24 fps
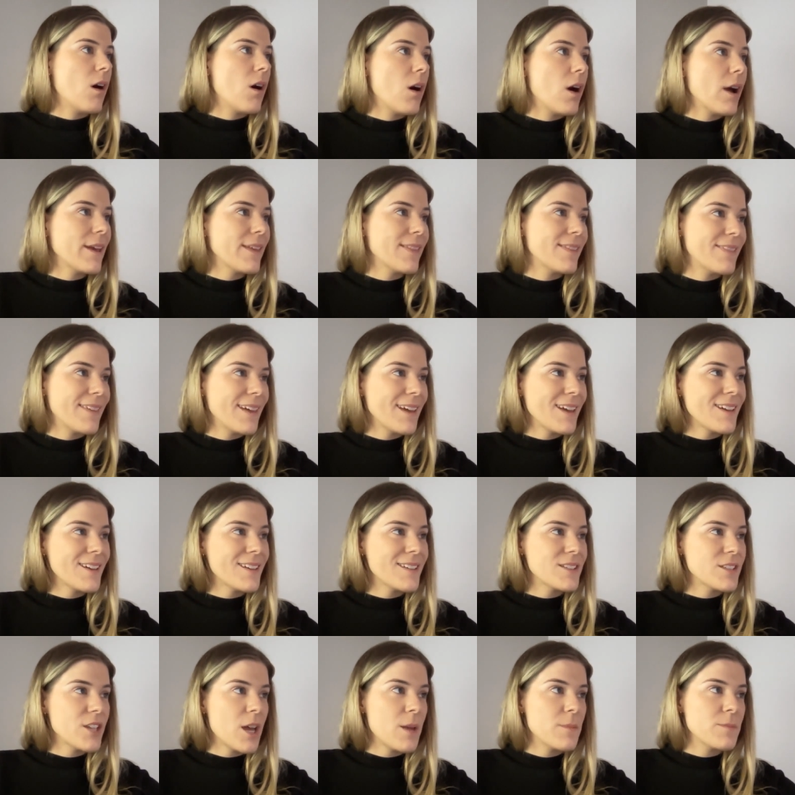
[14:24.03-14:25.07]
I think
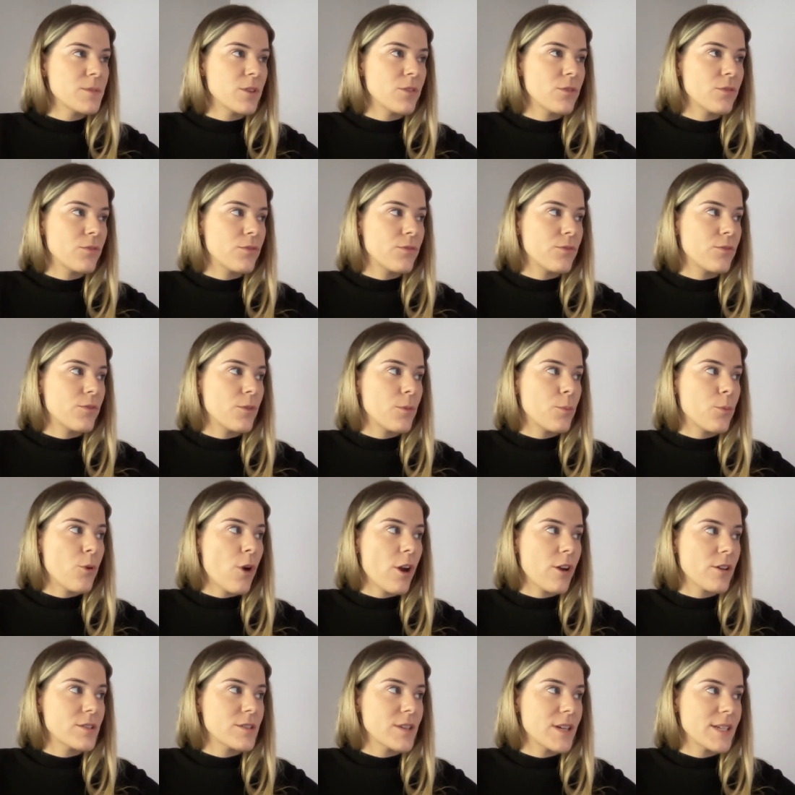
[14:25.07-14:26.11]
in terms of
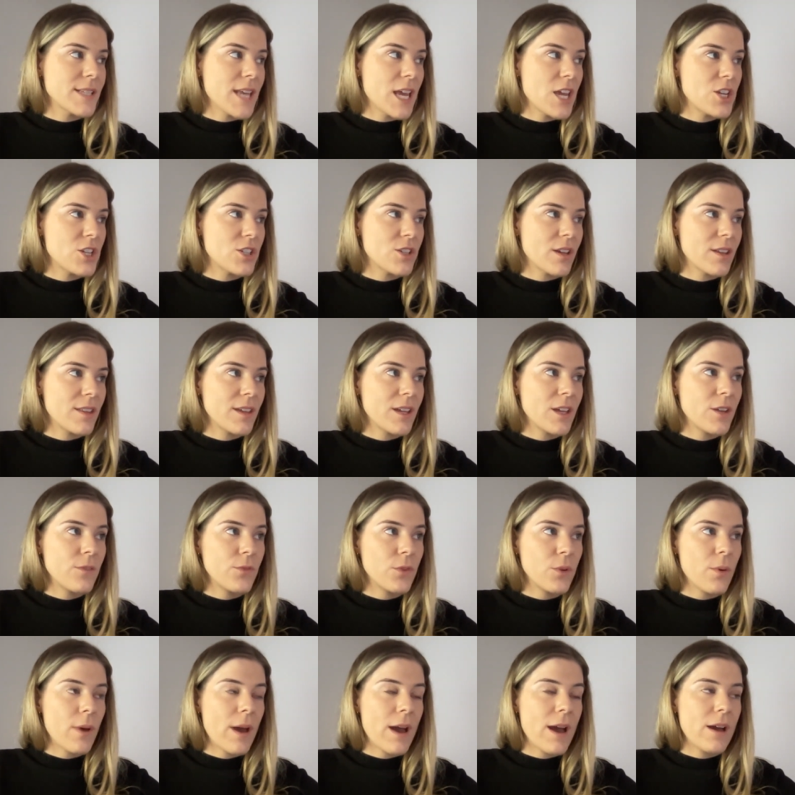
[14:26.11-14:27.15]
prioritization, I think if
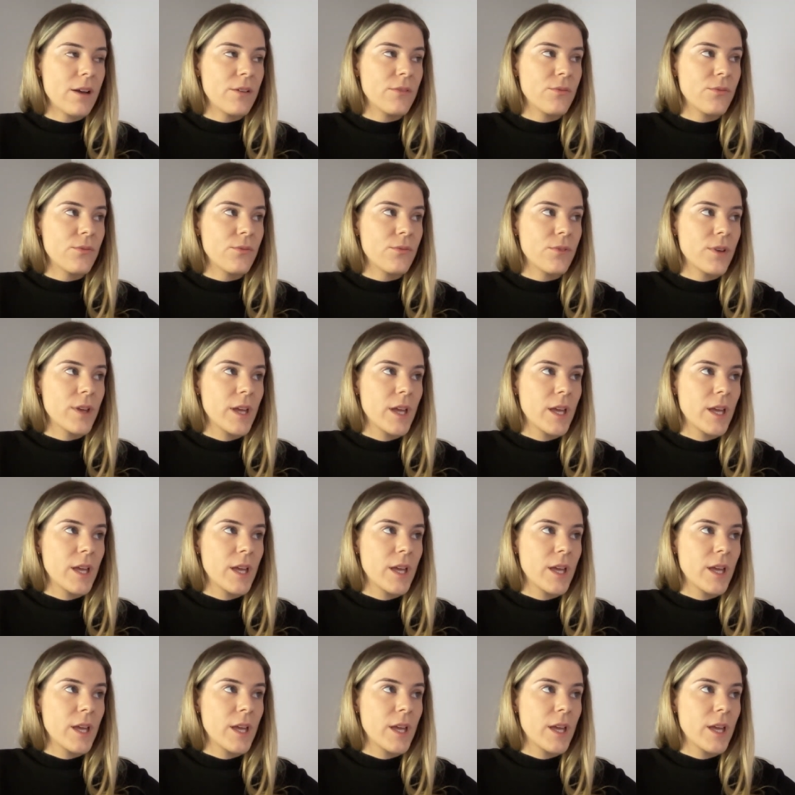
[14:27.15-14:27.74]
you have